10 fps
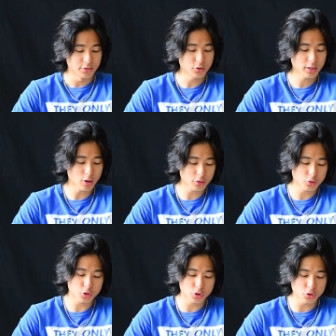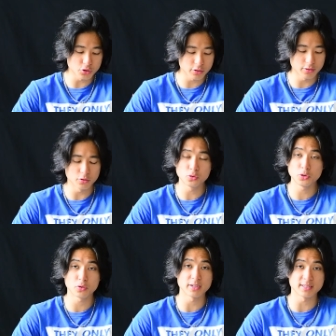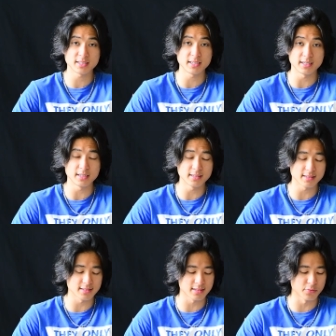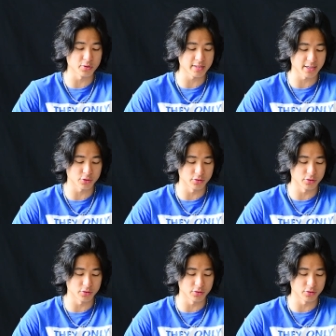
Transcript: You can also choose who you want to see in this section.